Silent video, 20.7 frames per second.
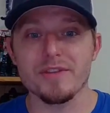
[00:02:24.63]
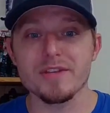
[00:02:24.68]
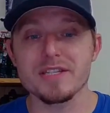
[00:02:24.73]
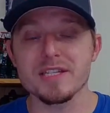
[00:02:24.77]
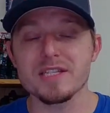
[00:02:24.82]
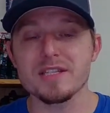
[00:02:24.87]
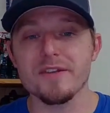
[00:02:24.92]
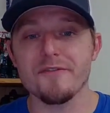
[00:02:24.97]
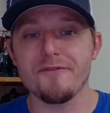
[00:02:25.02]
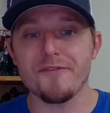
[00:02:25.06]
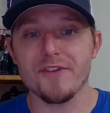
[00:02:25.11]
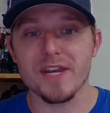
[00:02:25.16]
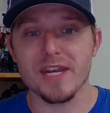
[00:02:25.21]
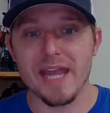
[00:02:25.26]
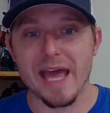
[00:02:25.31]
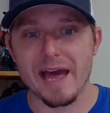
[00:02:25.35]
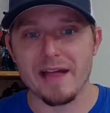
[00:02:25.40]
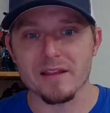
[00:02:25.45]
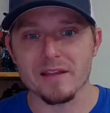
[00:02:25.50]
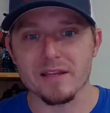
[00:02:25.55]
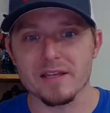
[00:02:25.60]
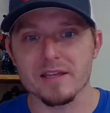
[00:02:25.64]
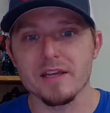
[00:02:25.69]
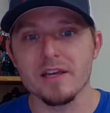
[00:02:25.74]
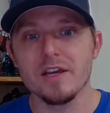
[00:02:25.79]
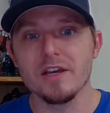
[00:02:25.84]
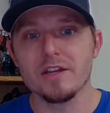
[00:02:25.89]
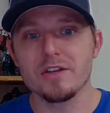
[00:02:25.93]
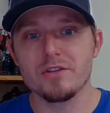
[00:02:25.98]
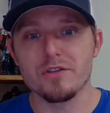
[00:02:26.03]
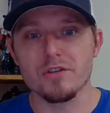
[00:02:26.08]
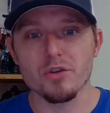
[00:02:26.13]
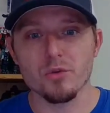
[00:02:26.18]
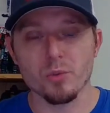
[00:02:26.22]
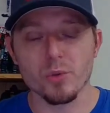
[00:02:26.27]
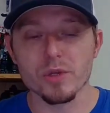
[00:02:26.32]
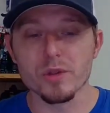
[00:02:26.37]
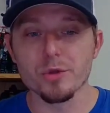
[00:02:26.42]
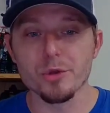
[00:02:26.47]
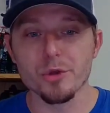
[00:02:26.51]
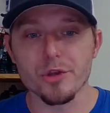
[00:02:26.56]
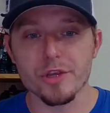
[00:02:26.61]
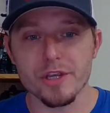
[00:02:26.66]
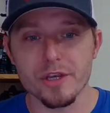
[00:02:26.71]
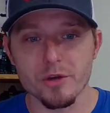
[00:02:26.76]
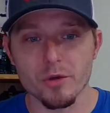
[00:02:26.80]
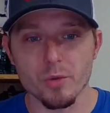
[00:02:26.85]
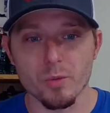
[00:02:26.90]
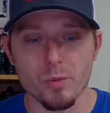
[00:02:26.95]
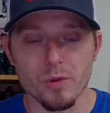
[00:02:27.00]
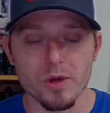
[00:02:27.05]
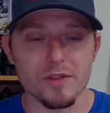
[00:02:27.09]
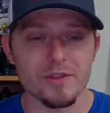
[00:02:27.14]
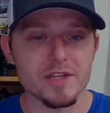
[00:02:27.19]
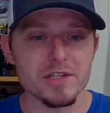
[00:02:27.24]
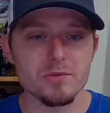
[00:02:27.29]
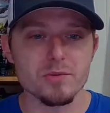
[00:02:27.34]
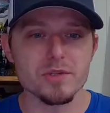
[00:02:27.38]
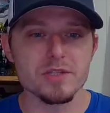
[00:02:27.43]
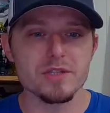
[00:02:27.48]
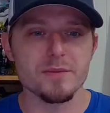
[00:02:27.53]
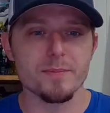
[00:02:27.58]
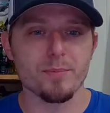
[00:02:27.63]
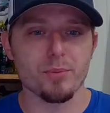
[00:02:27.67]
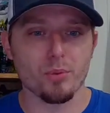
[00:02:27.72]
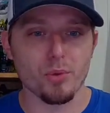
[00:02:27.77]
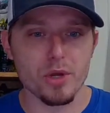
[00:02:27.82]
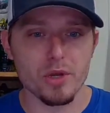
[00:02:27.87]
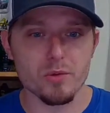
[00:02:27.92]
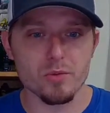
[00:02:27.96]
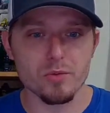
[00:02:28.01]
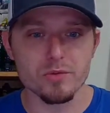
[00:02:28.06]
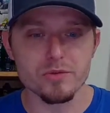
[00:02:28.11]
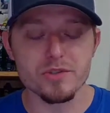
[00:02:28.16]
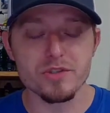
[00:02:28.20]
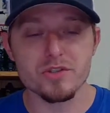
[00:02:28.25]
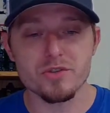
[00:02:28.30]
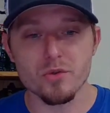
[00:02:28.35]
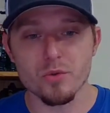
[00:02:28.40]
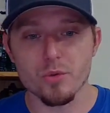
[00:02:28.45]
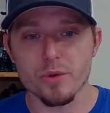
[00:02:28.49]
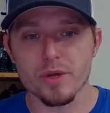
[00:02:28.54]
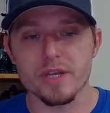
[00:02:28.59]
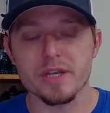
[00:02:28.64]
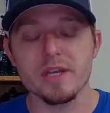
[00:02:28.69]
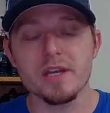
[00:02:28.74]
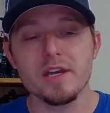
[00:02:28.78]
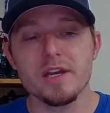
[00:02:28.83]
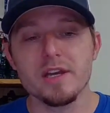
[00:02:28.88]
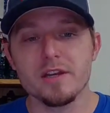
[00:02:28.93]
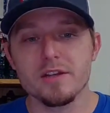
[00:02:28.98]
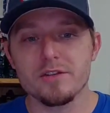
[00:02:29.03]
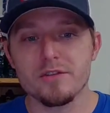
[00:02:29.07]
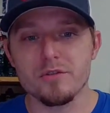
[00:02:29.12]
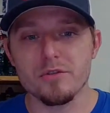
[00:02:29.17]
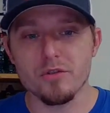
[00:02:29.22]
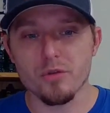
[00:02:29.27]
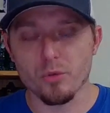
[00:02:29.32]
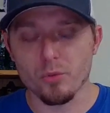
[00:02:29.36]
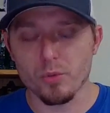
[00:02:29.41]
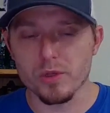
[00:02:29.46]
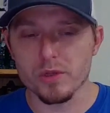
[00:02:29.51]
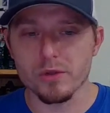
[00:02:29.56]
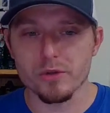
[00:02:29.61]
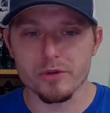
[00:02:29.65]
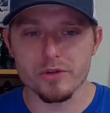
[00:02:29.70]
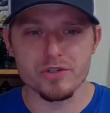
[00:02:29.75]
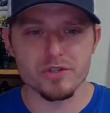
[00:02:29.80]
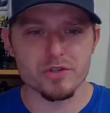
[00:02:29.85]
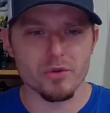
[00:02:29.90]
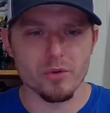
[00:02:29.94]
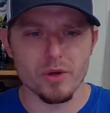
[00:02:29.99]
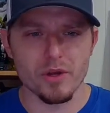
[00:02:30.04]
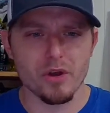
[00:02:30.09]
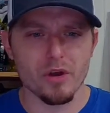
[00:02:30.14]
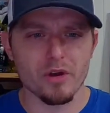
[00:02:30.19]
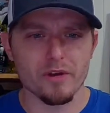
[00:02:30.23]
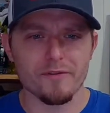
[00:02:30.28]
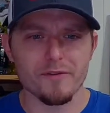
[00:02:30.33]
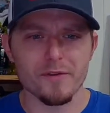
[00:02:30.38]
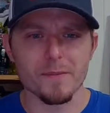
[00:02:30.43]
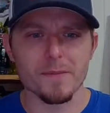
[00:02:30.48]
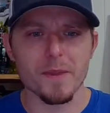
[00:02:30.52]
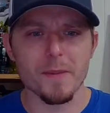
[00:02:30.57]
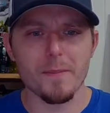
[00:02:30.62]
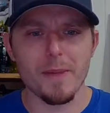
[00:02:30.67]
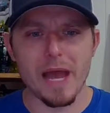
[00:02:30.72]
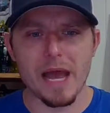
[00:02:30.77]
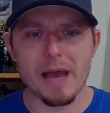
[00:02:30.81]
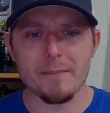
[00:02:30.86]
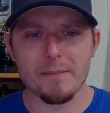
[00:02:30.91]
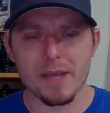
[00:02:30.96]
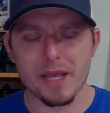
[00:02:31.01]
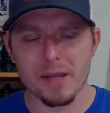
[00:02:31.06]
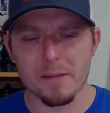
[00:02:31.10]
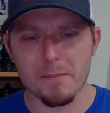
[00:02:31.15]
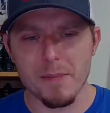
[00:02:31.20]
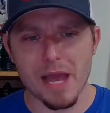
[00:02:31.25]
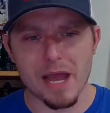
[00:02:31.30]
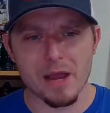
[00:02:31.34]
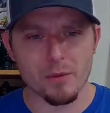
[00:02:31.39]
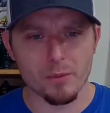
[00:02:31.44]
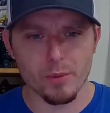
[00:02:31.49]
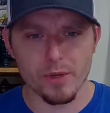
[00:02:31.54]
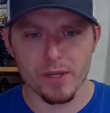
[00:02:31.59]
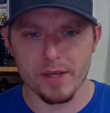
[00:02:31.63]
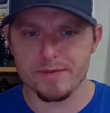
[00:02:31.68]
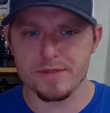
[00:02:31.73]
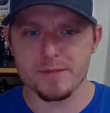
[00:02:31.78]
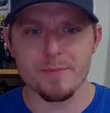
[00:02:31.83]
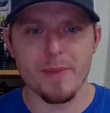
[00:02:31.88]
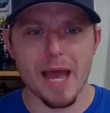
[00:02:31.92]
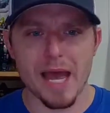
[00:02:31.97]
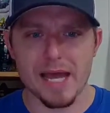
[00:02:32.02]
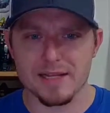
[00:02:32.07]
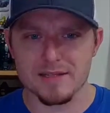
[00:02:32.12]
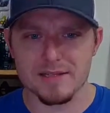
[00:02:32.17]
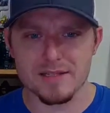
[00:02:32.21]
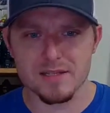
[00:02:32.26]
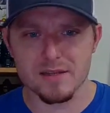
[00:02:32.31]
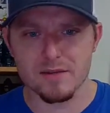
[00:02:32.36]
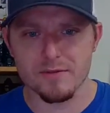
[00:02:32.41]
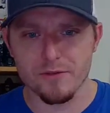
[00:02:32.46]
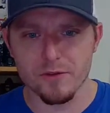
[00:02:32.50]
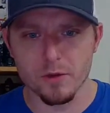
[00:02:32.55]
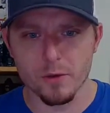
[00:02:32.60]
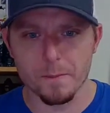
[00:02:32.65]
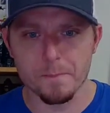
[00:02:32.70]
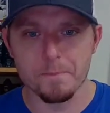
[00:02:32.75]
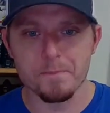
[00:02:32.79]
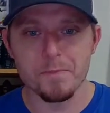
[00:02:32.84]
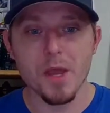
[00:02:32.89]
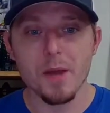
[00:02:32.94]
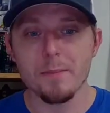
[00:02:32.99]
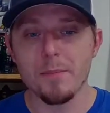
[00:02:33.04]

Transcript: This is the finale to the Riddler Year One. This was the prequel story to the Riddler story arc from the Batman Matt Reeves Battinson film.